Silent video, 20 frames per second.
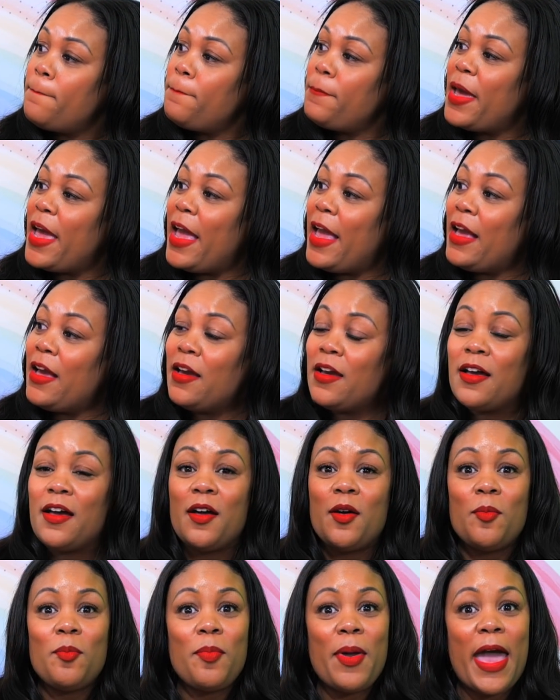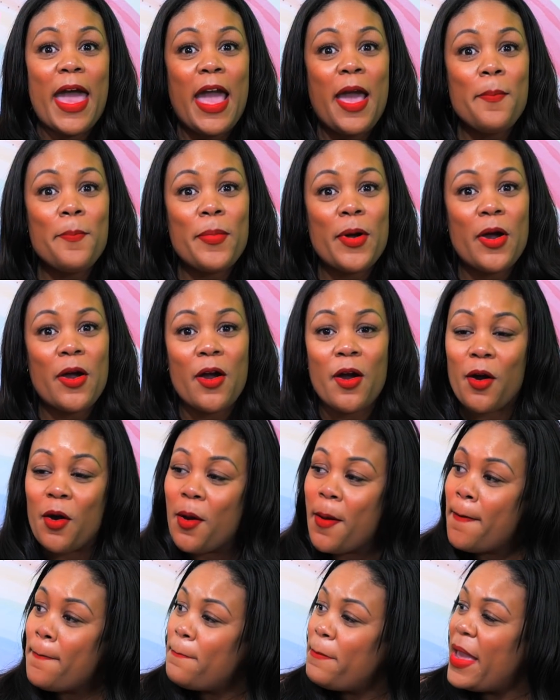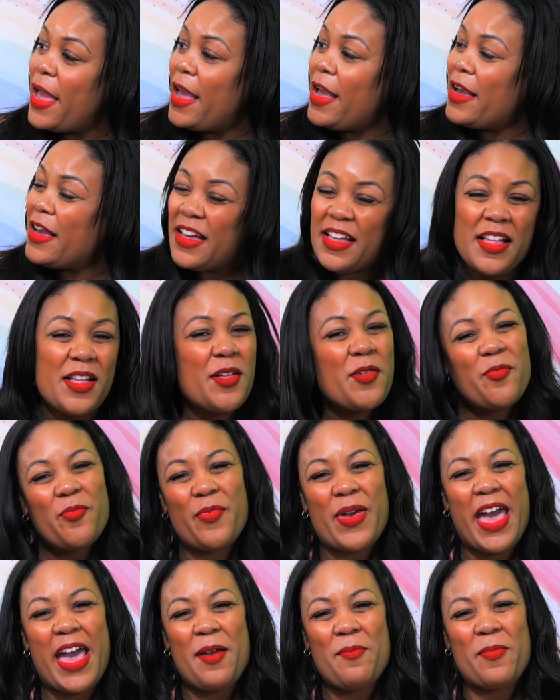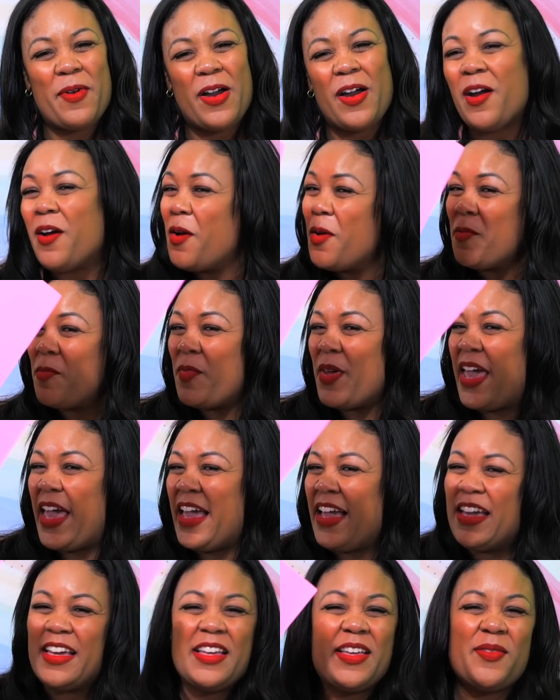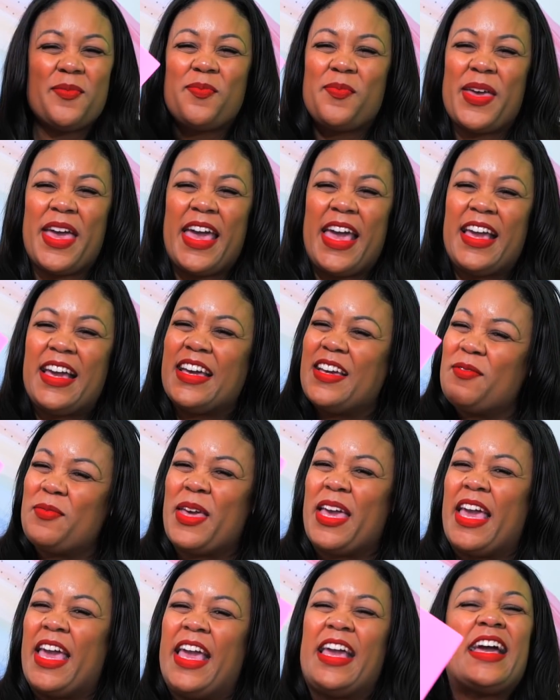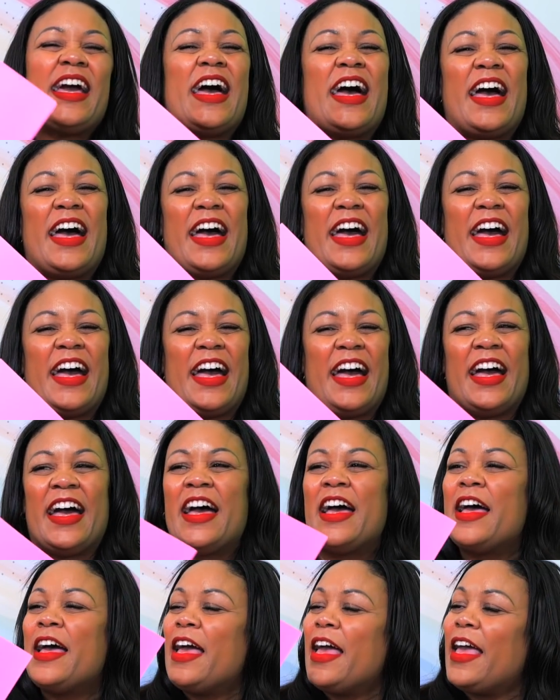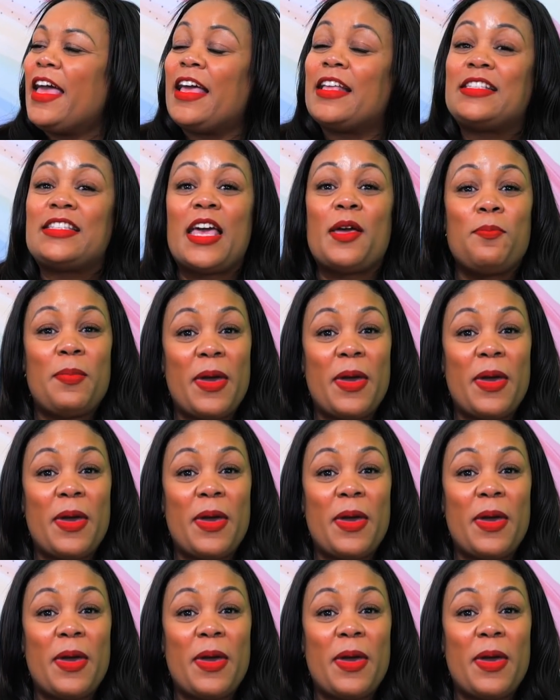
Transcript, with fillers: Pink paper. Pink paper. Pink, pink, pink. It's a